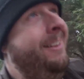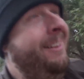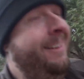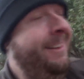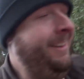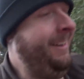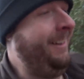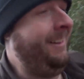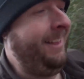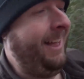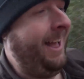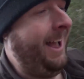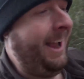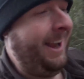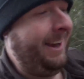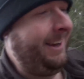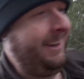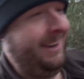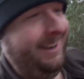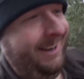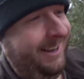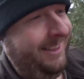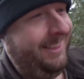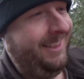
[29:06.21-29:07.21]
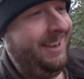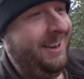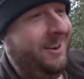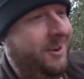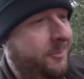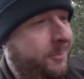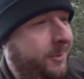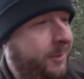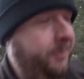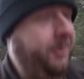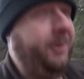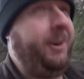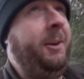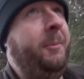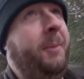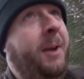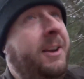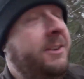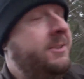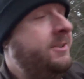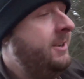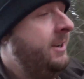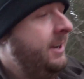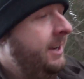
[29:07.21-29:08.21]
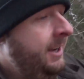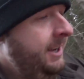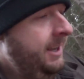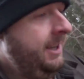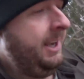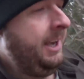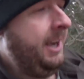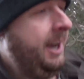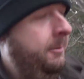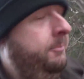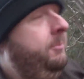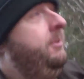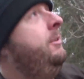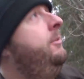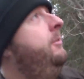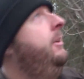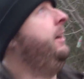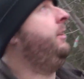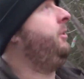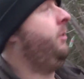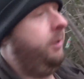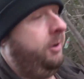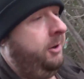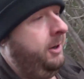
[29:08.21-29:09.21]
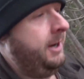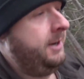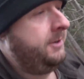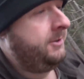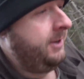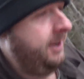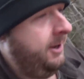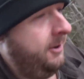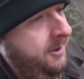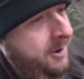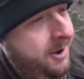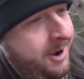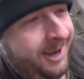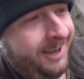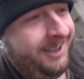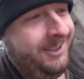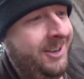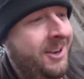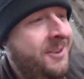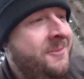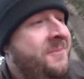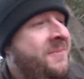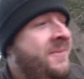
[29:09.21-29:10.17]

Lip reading: I'll hack anything open pretty much, up to 3/4 inch anyways.